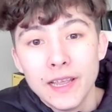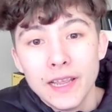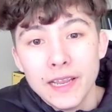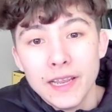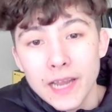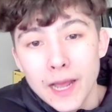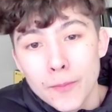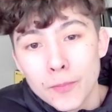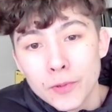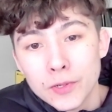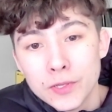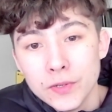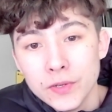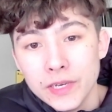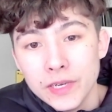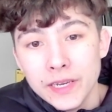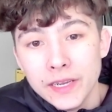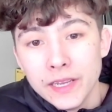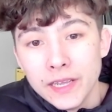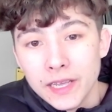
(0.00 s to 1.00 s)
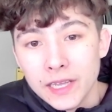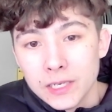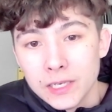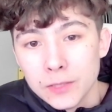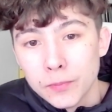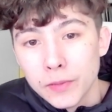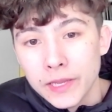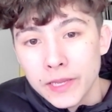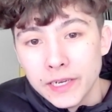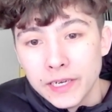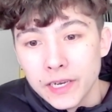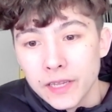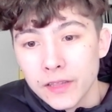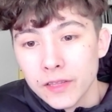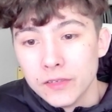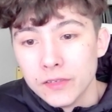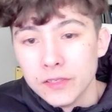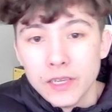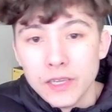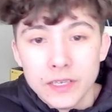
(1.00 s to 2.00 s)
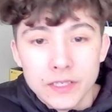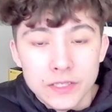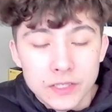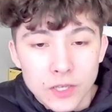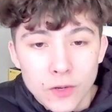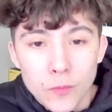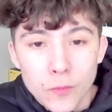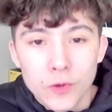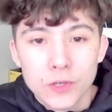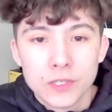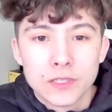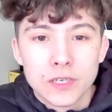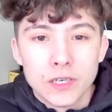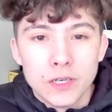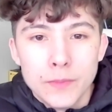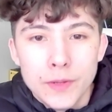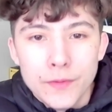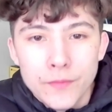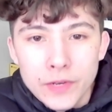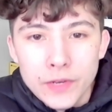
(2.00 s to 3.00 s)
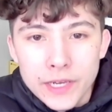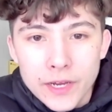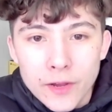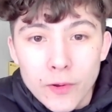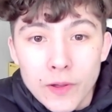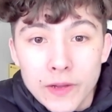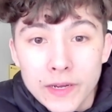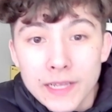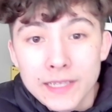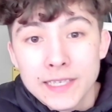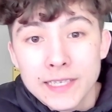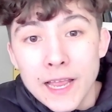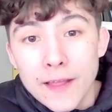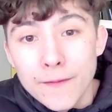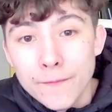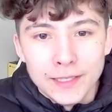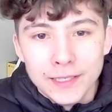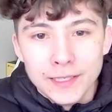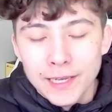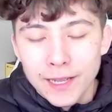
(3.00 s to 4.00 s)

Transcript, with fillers: an opportunity to play in another Zone Wars tournament video against ENVY.